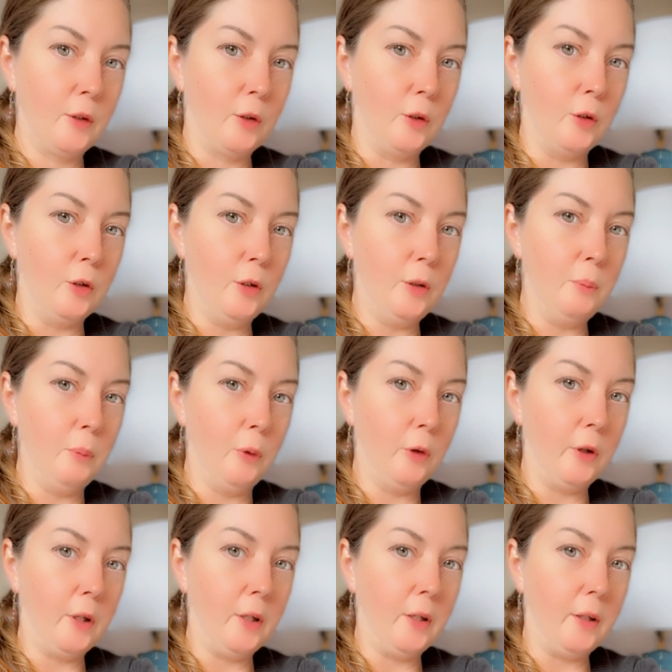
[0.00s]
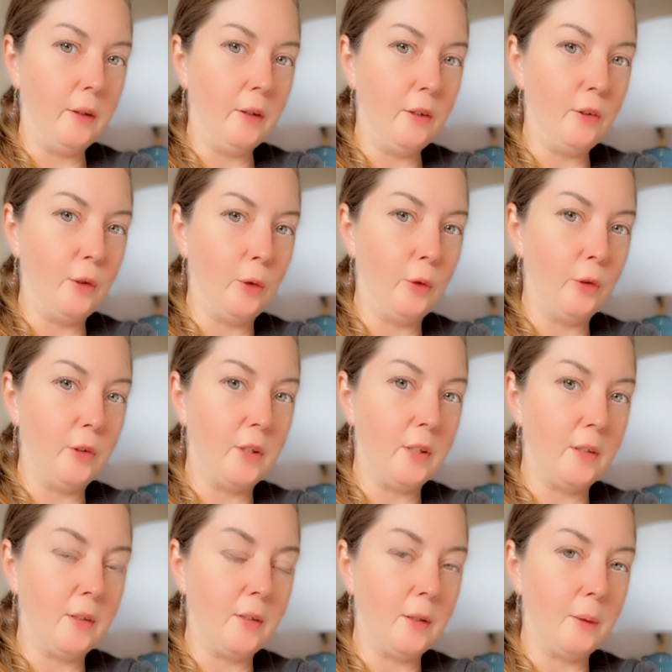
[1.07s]
Good morning in the solar
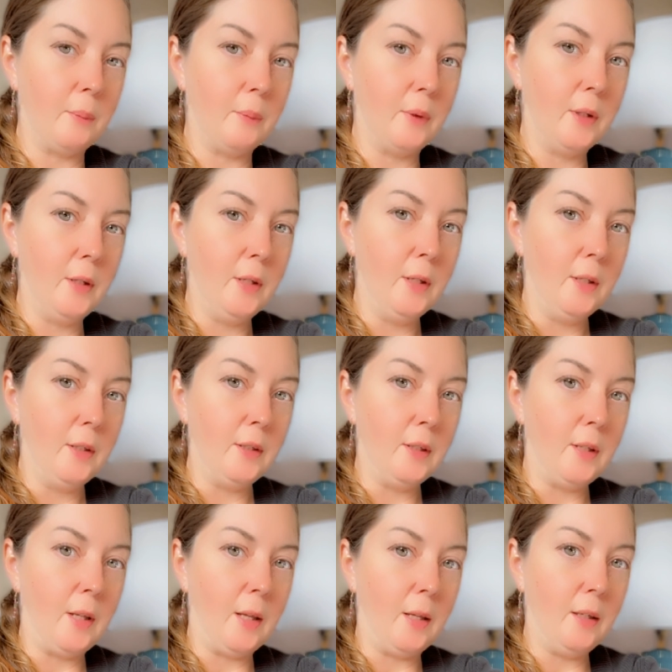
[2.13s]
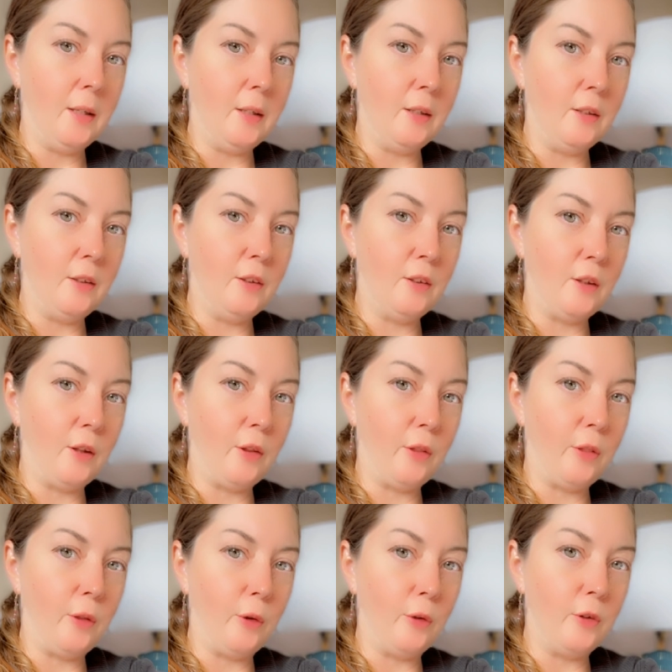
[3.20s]
system. Today is
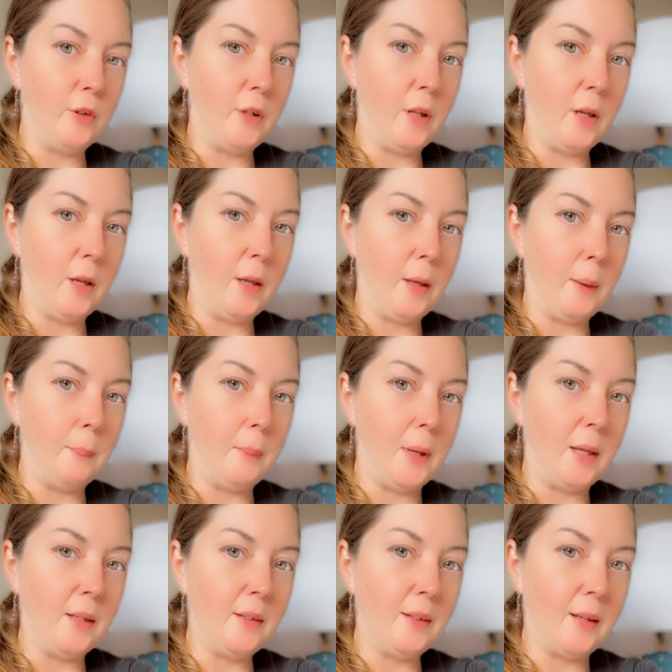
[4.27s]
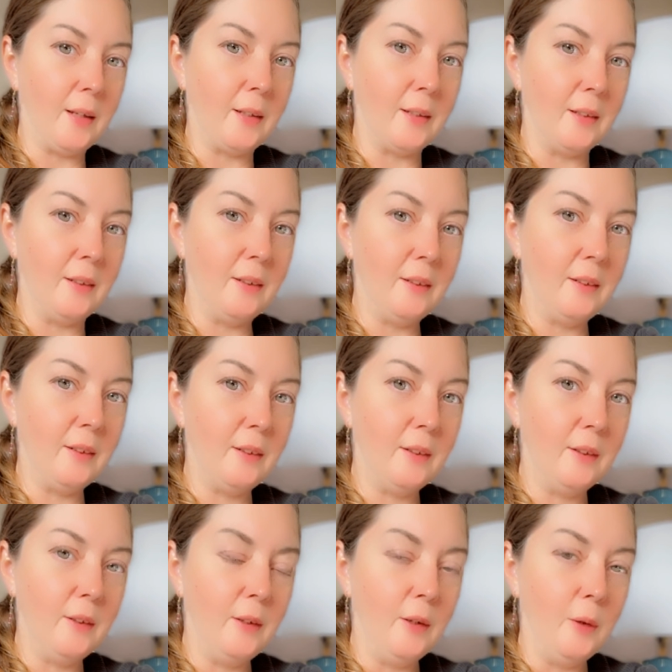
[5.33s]
Thursday, May 2nd.
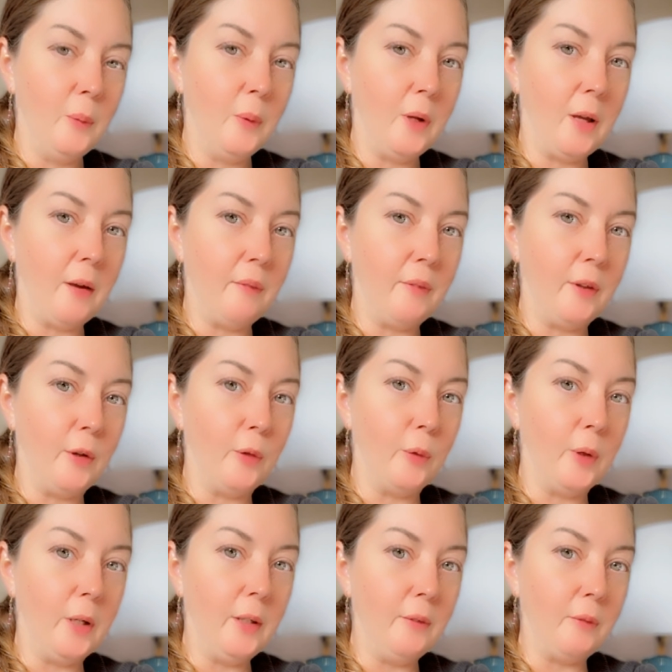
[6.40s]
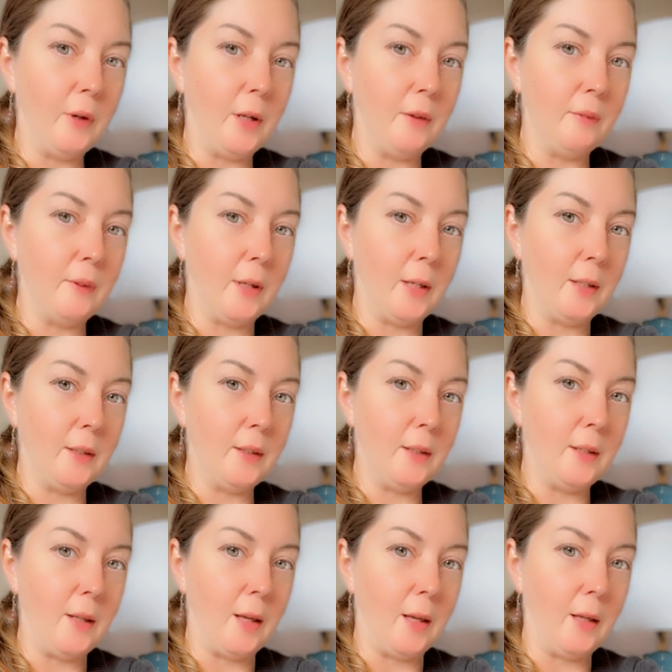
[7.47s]
We have the green ray of light
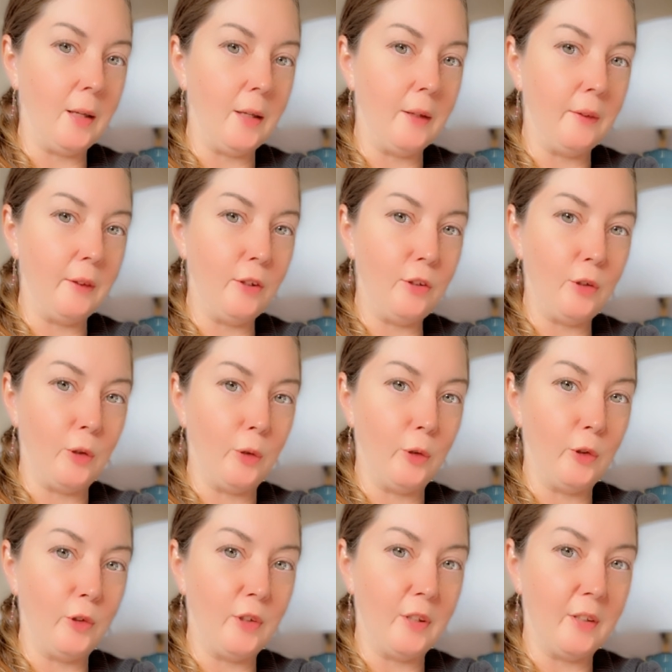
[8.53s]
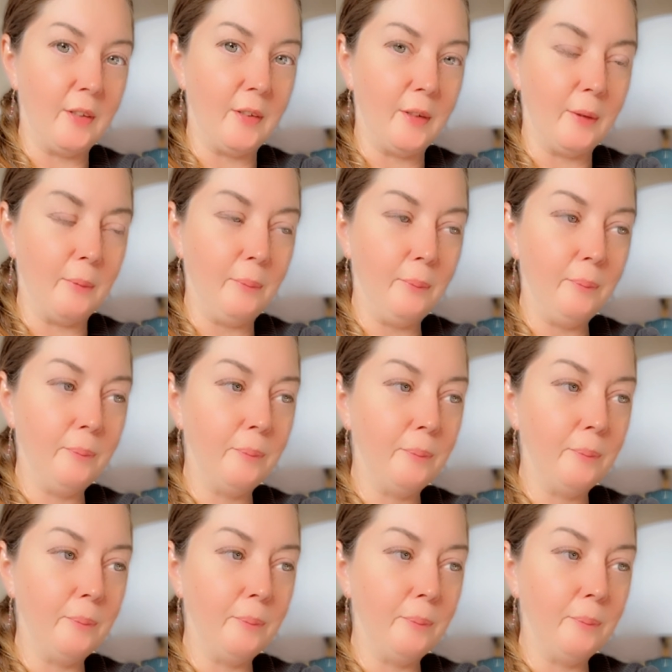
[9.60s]
today in the solar system